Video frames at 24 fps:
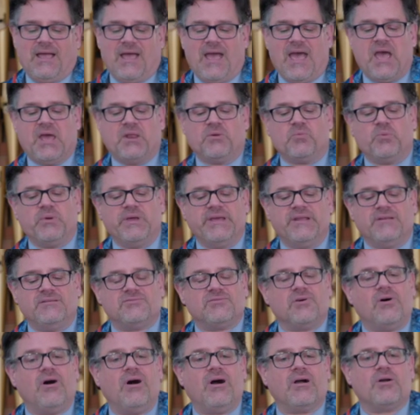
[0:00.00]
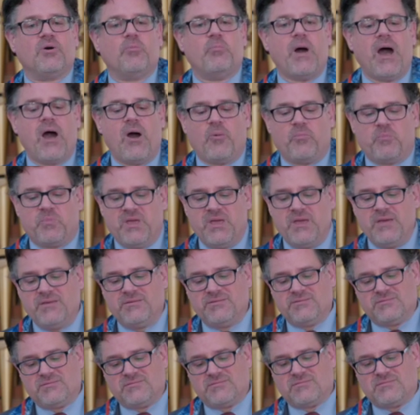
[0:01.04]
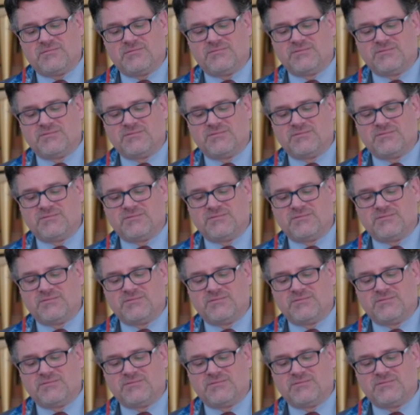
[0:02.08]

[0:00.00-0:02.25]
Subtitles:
And we'd talk about peace,